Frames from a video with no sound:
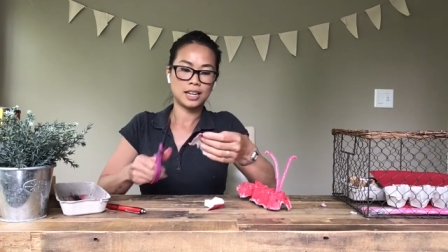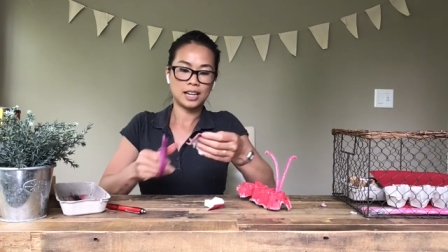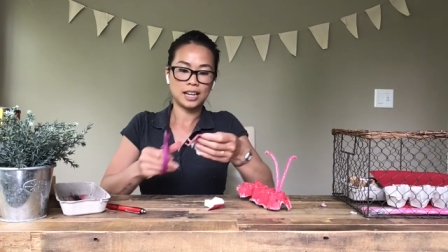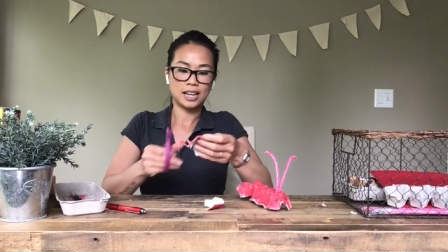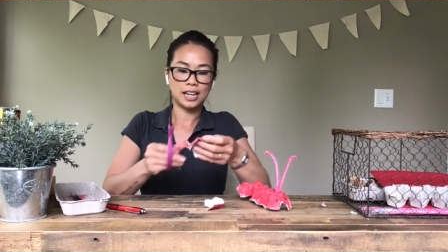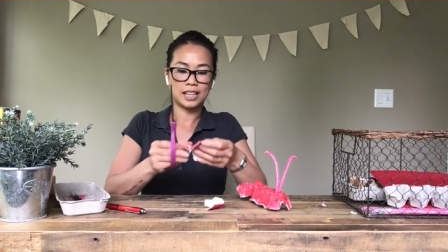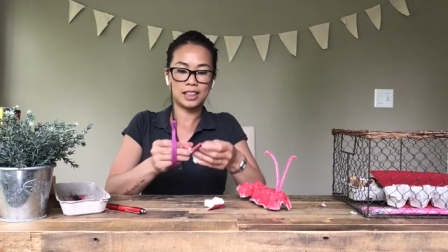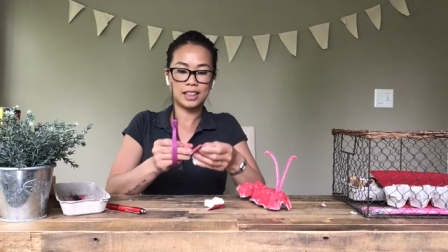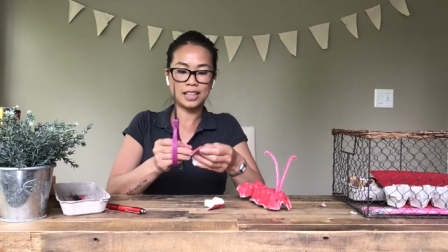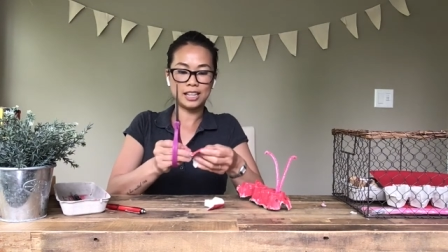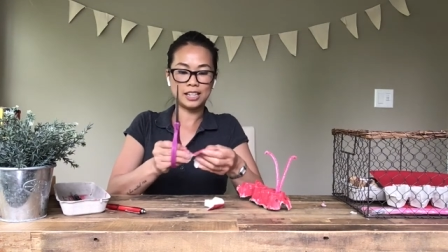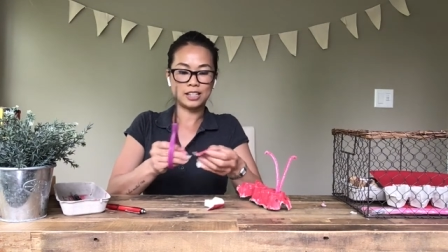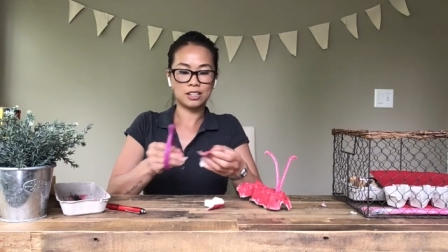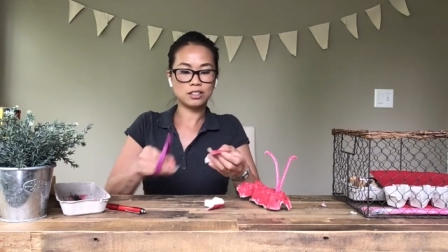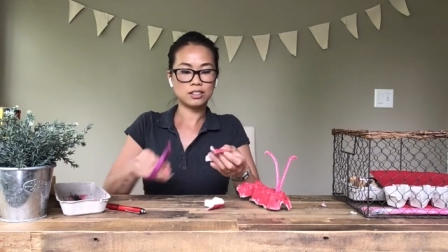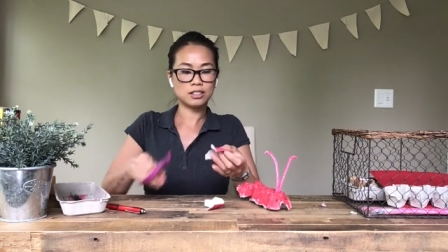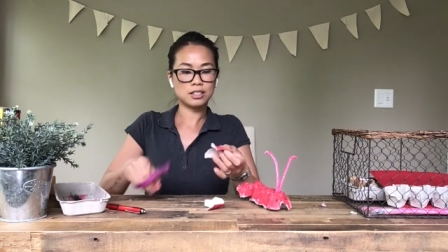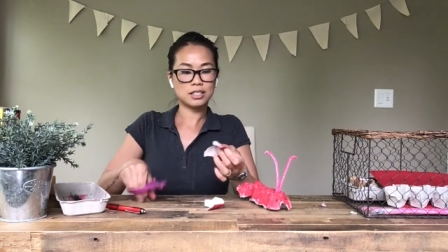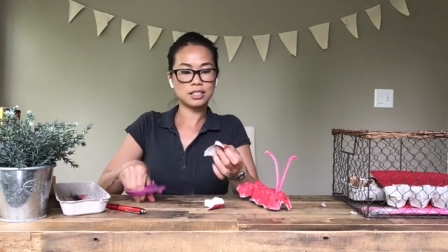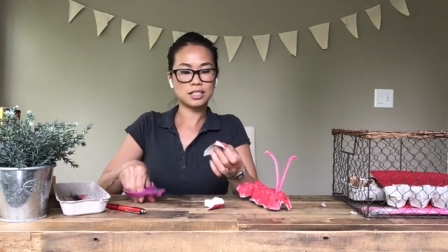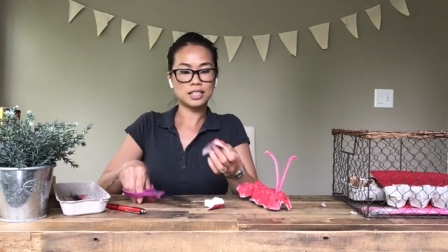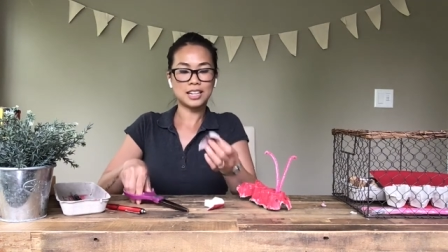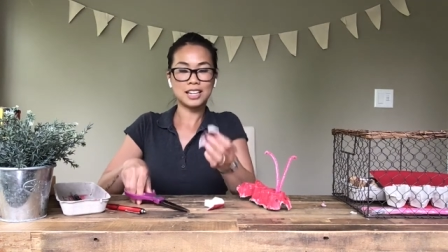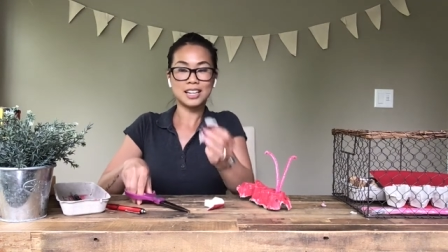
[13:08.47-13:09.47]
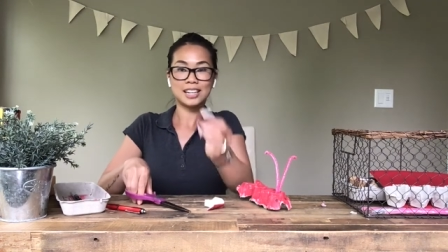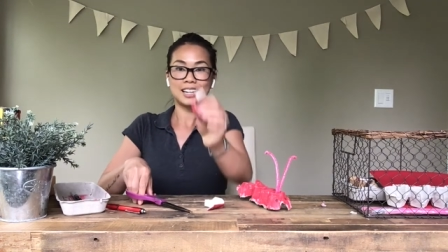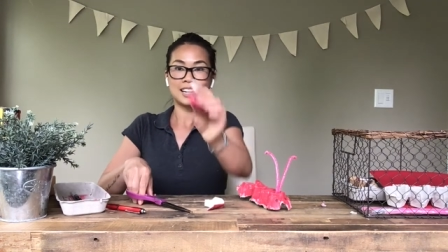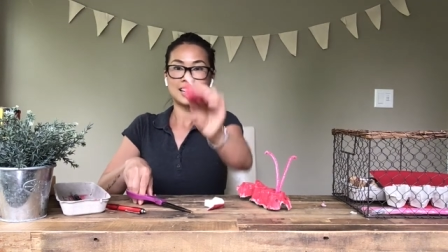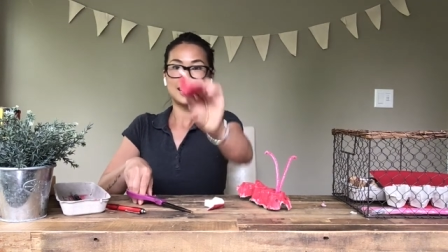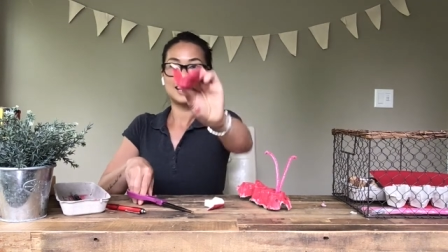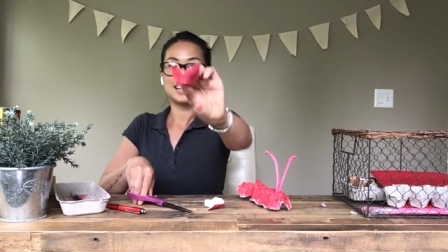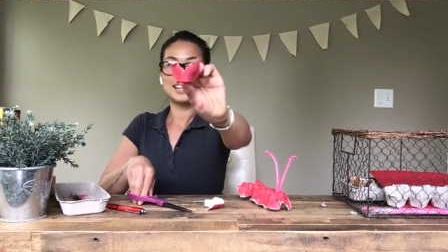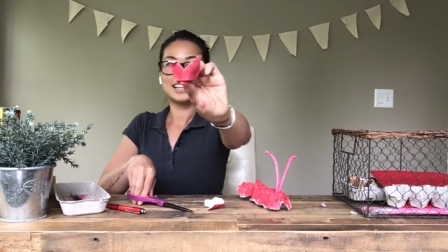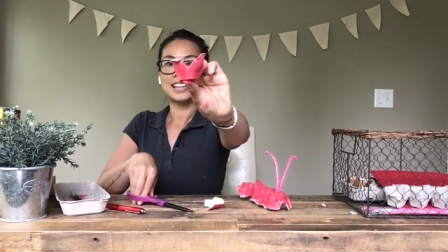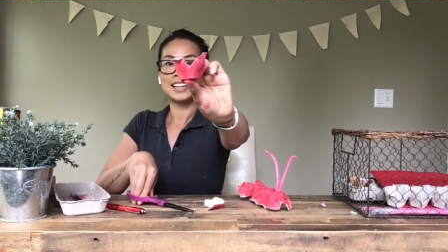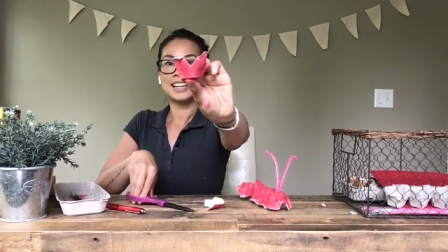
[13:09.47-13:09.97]
And then you'll see
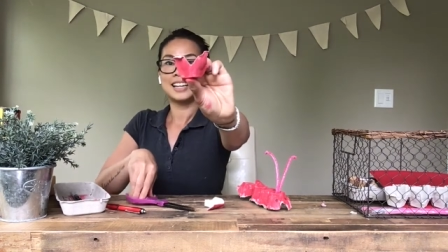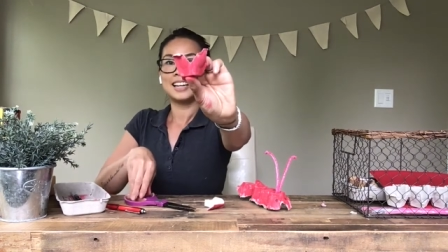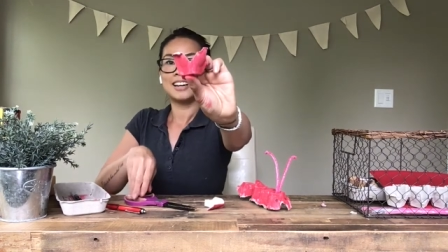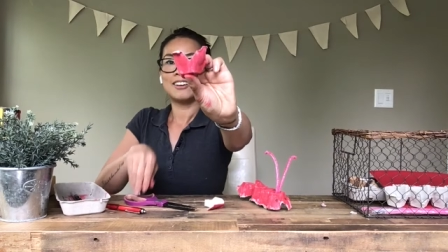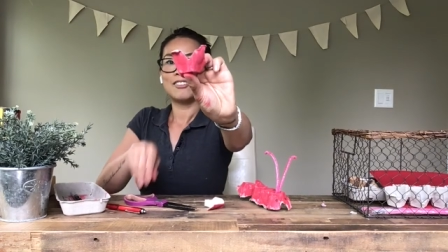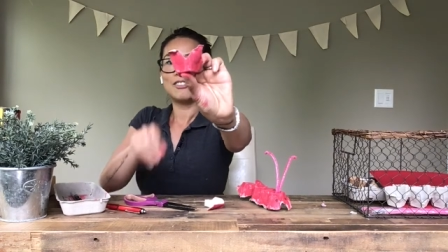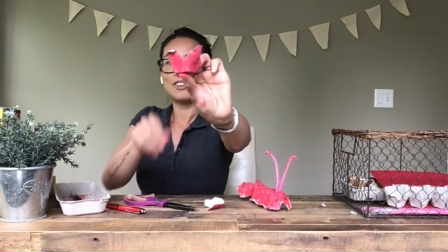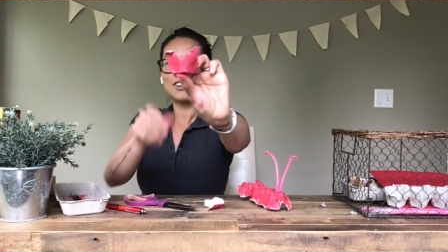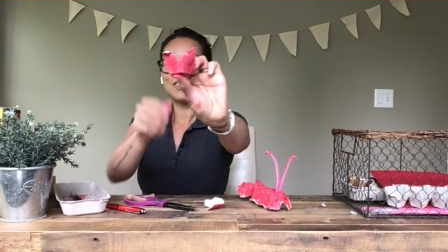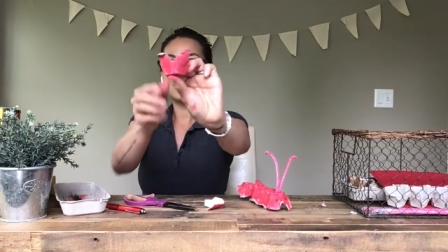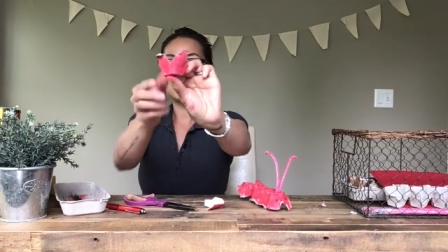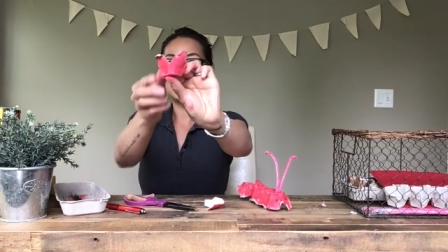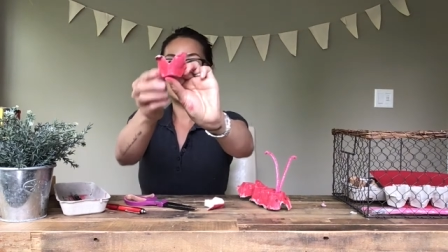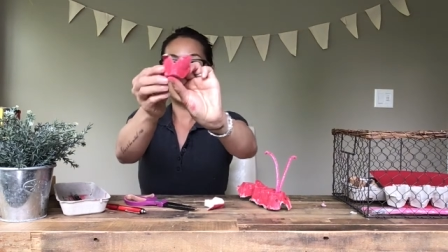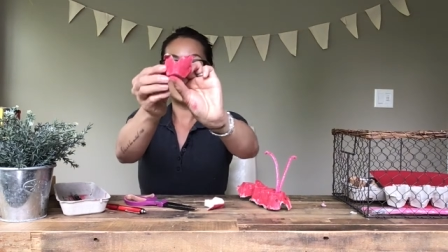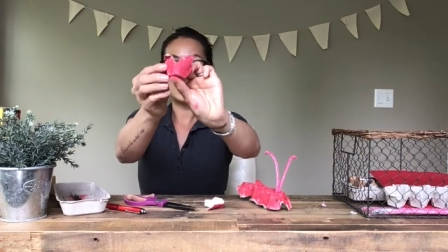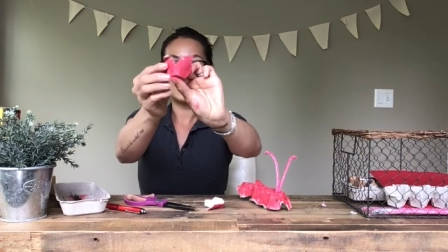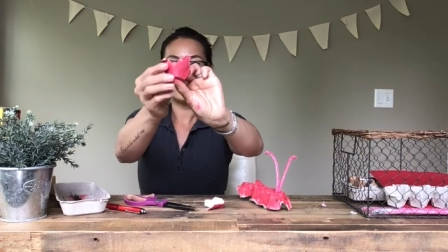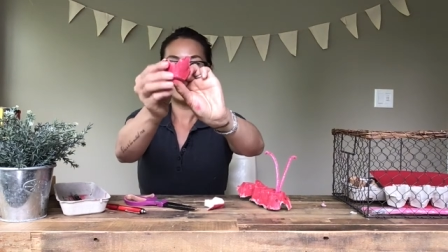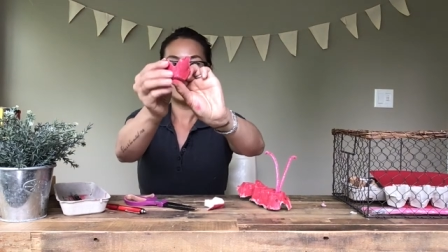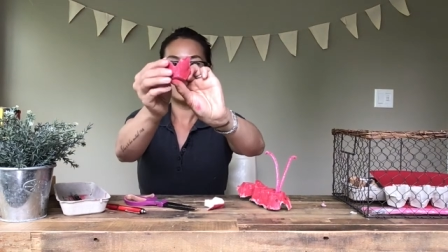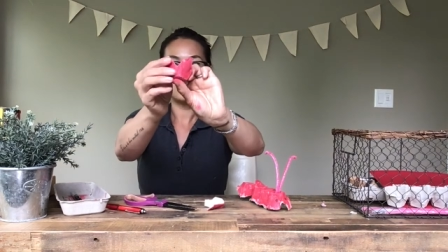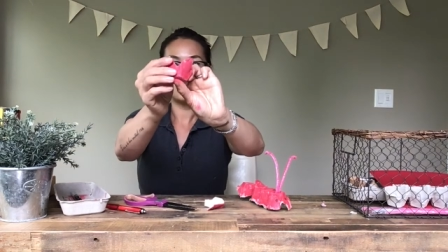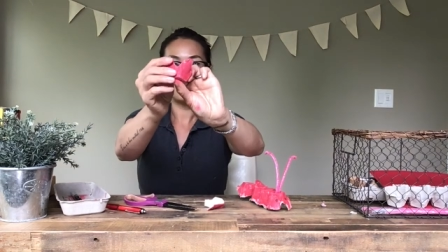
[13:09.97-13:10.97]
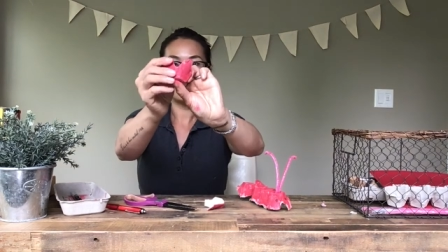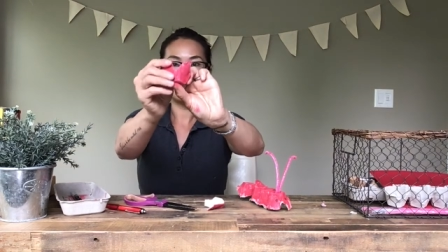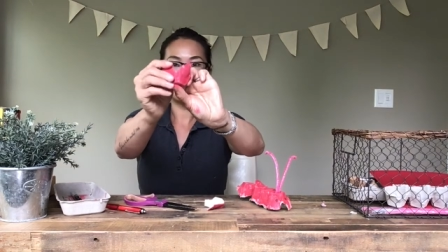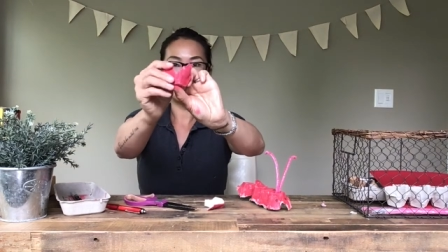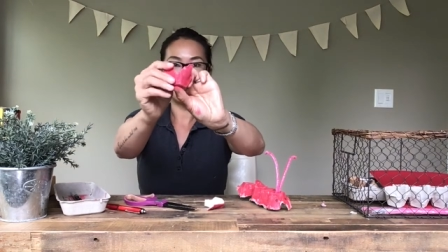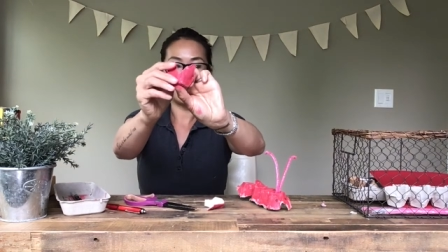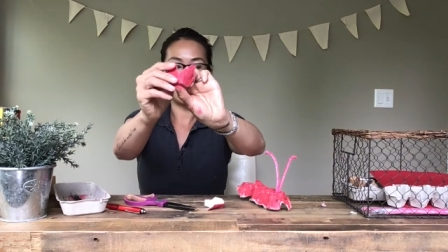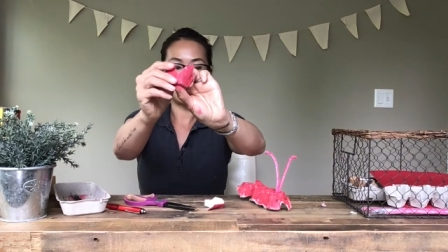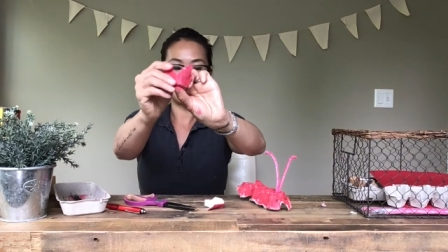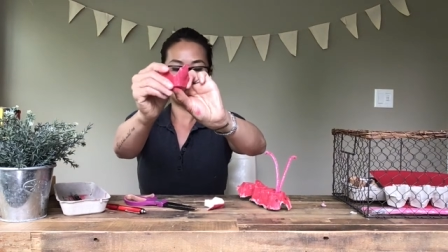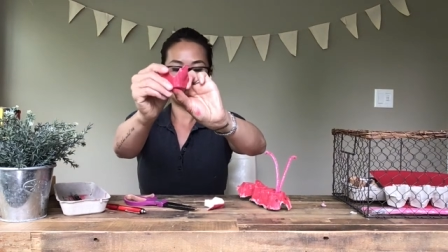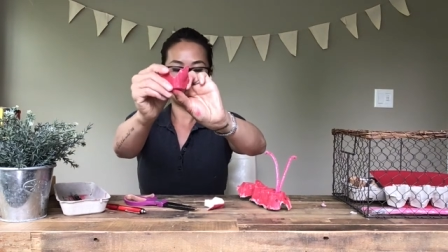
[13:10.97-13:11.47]
we've got 2
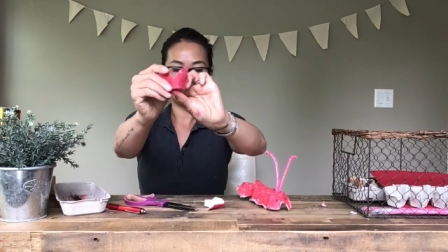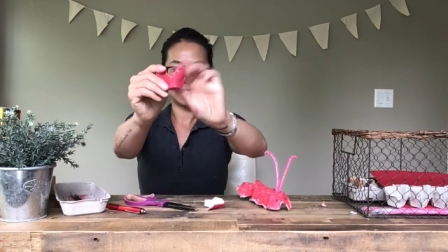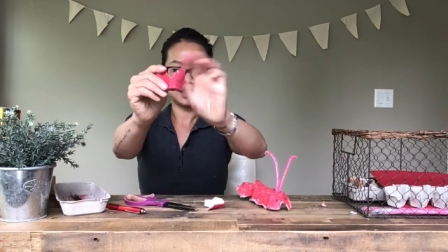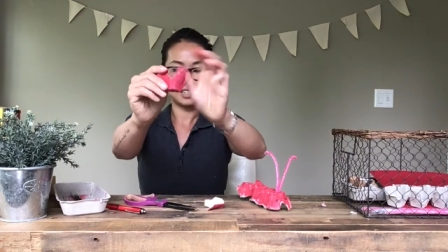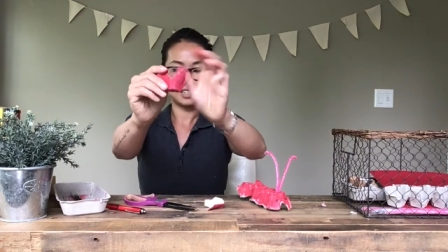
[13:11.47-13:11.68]
claws.